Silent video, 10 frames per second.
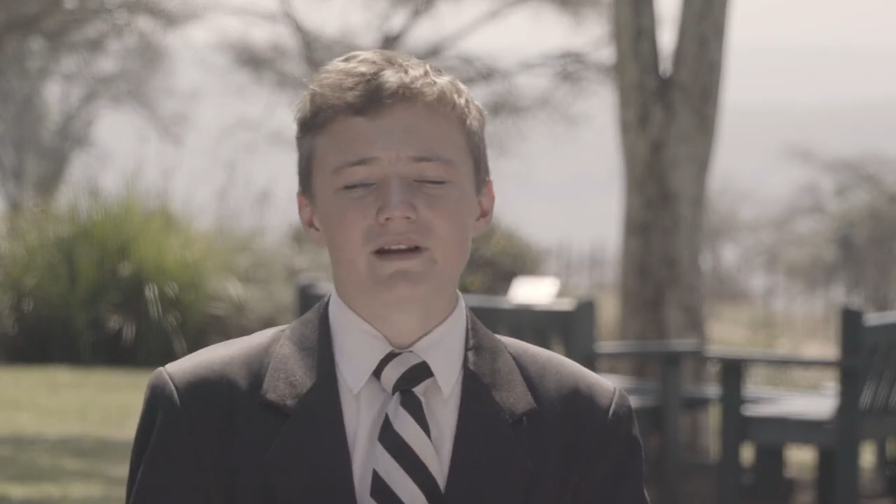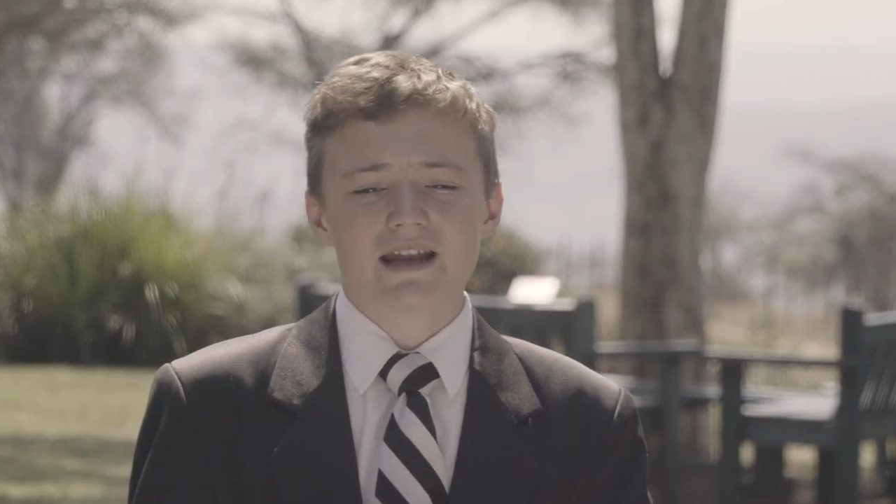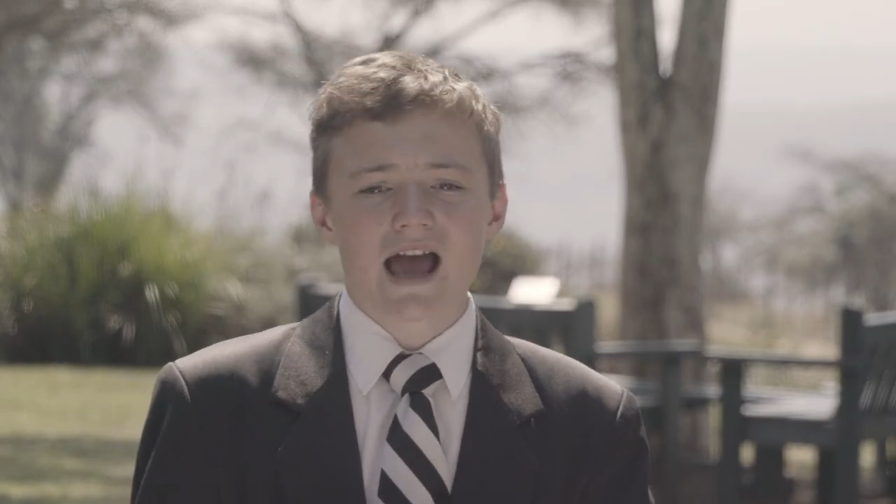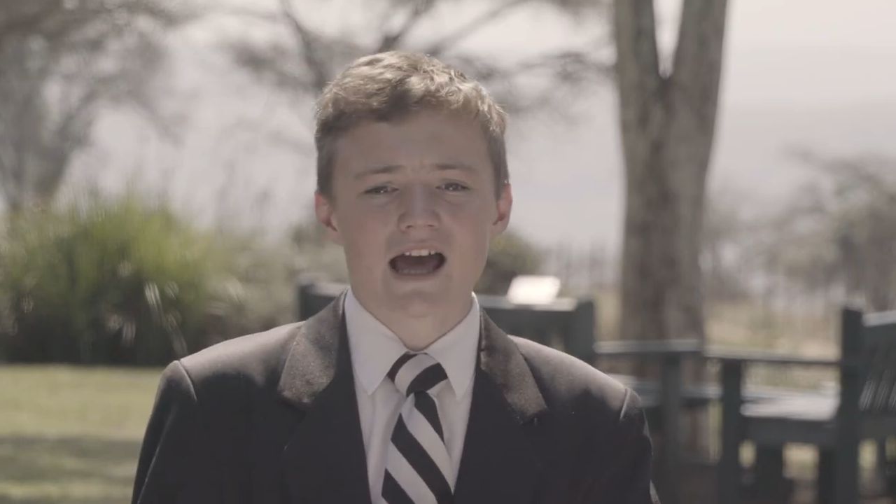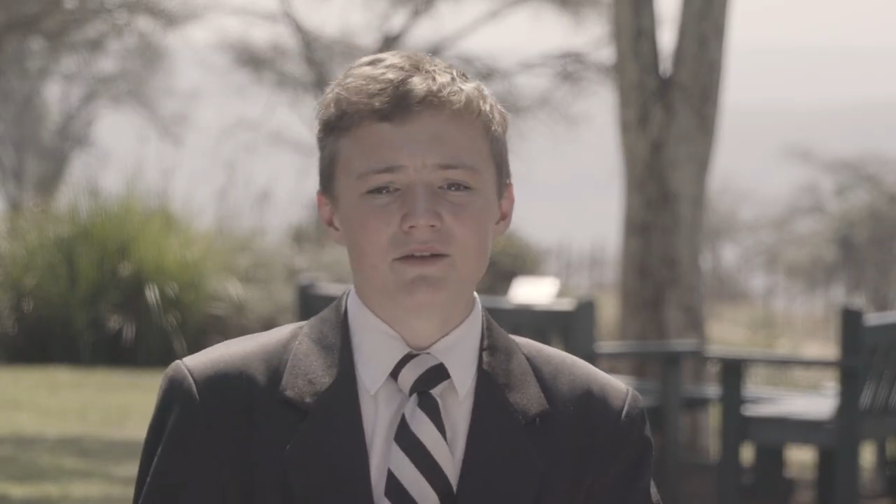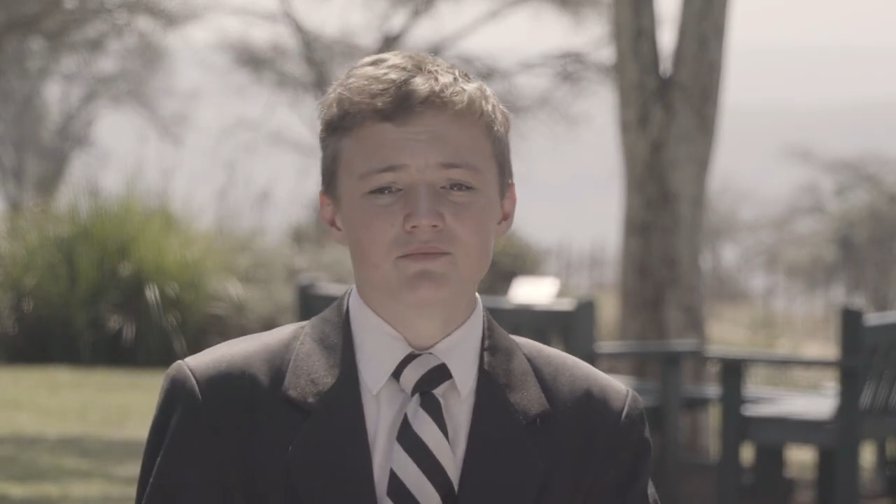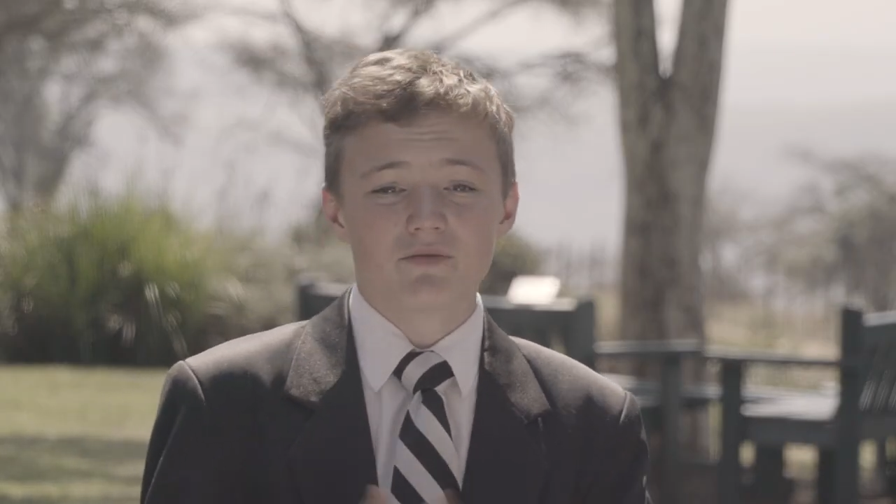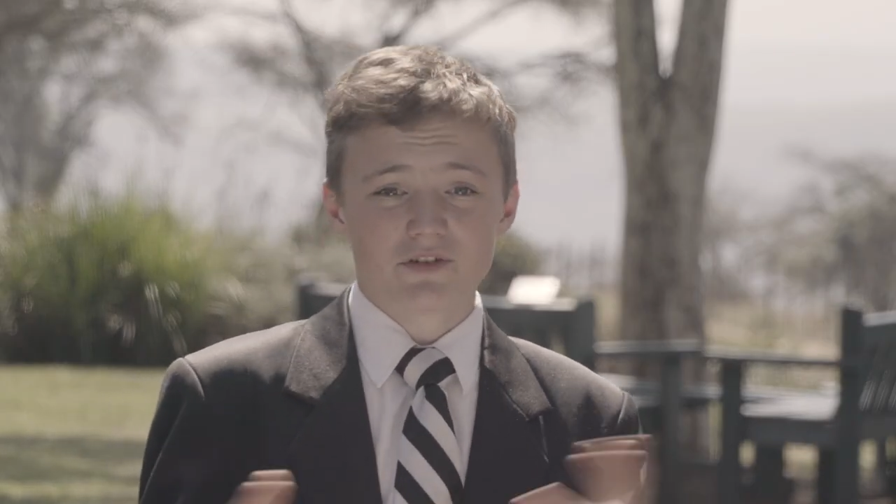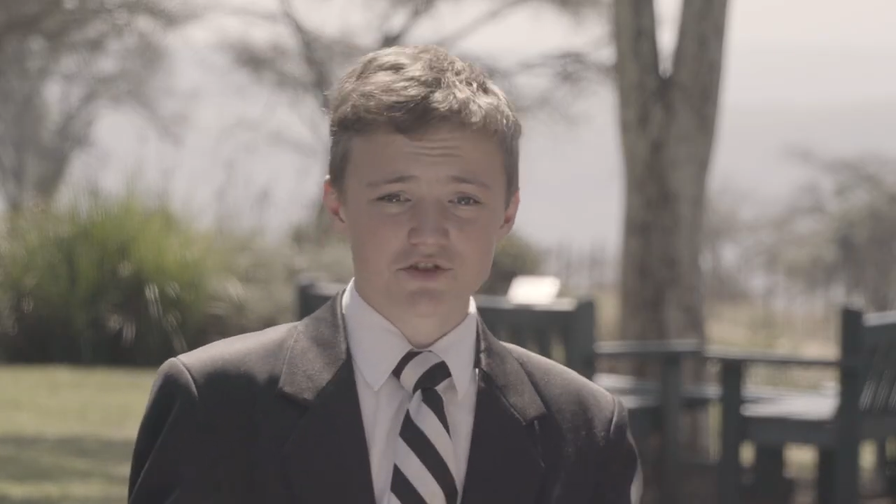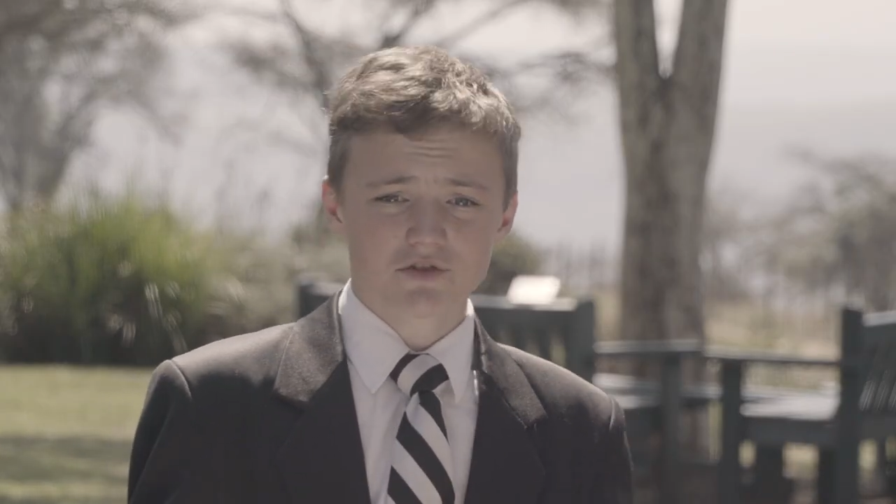we had
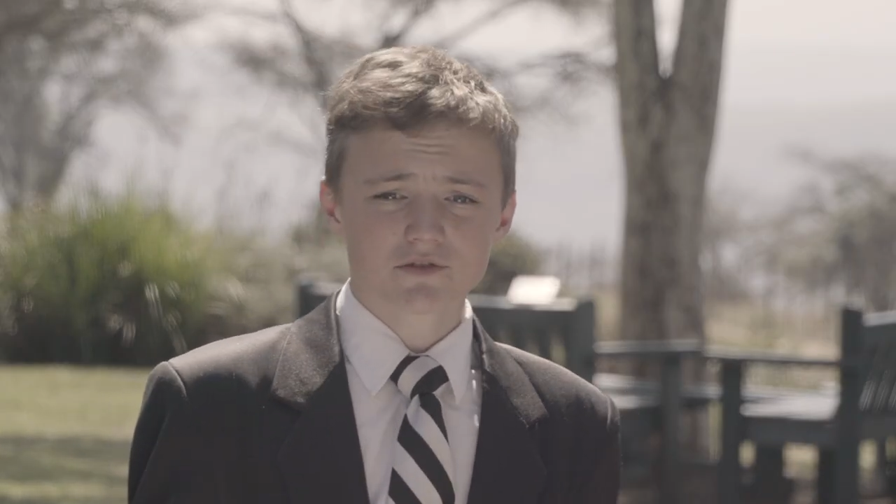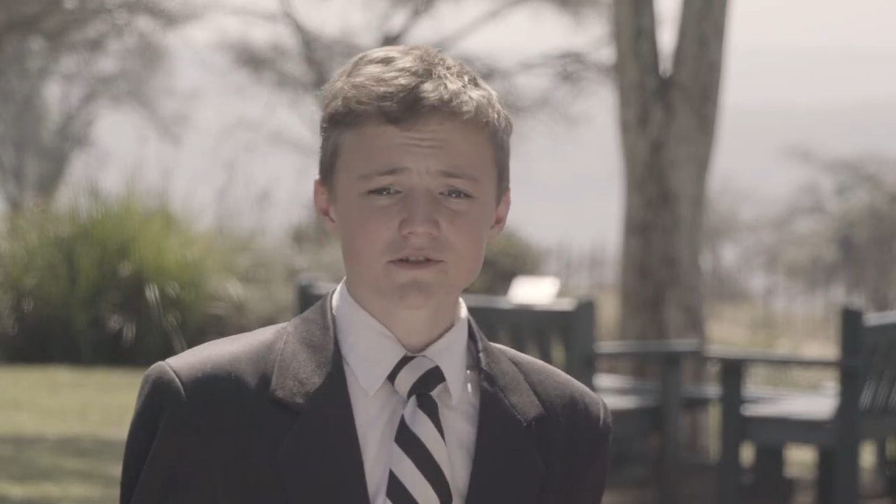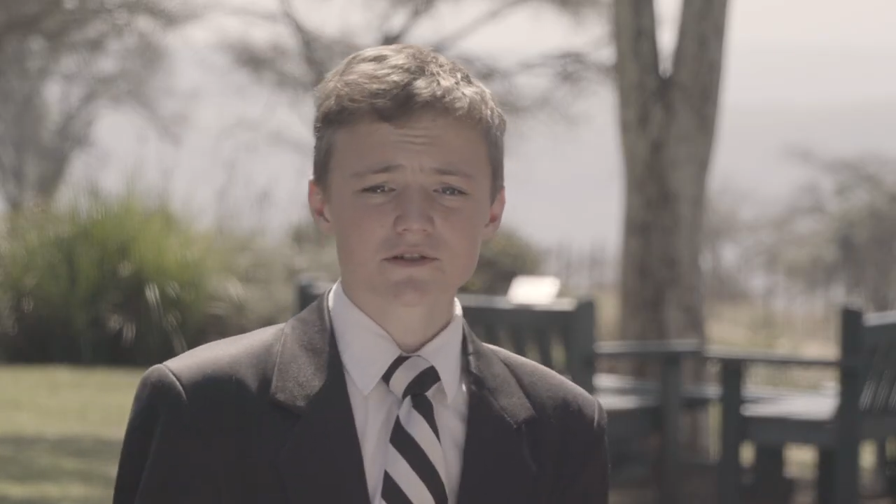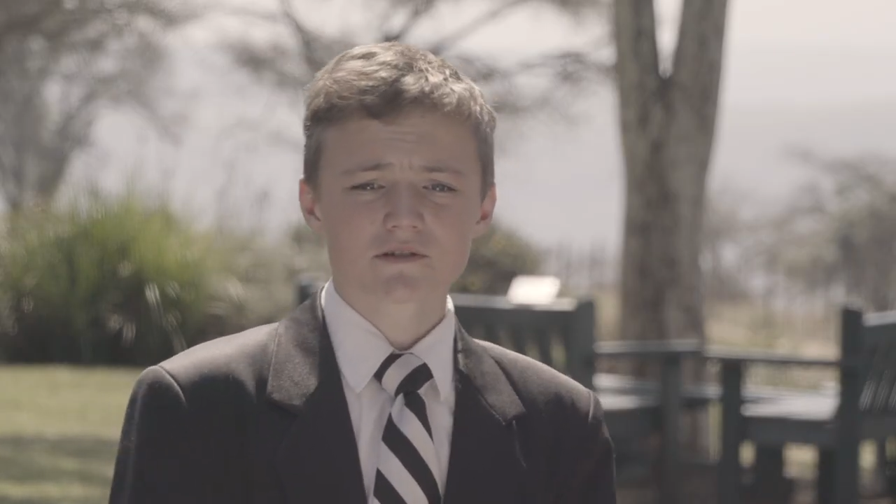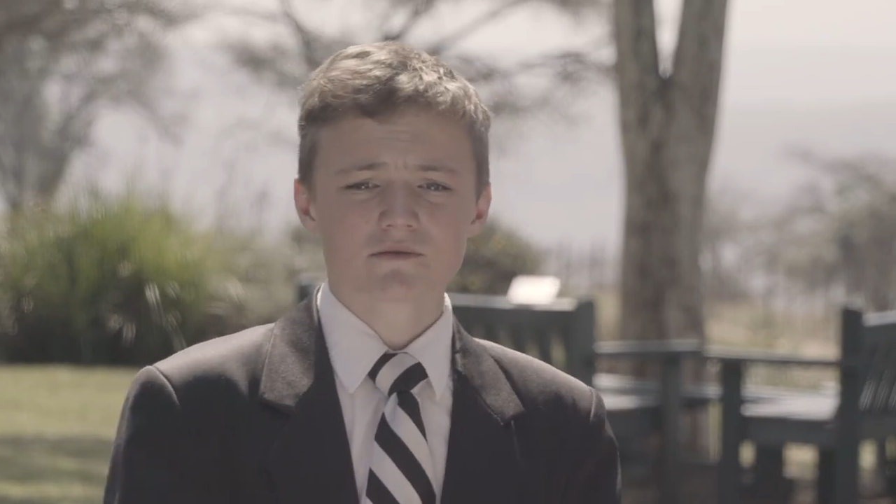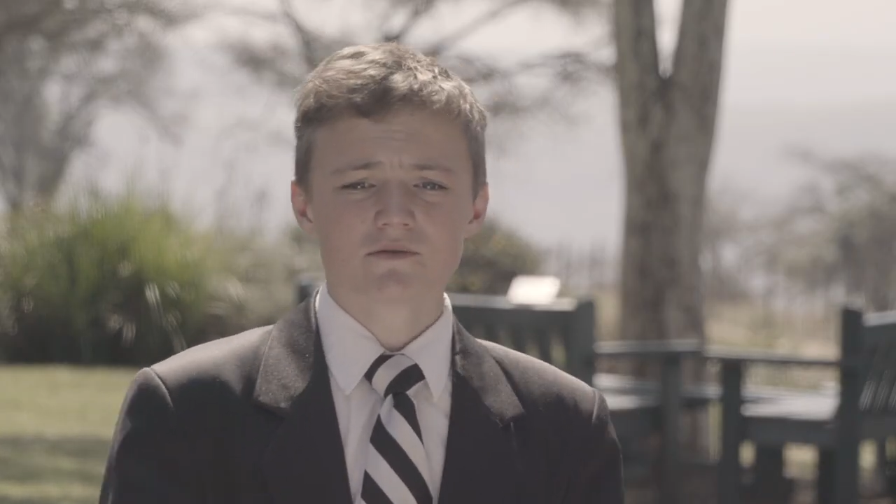provincials,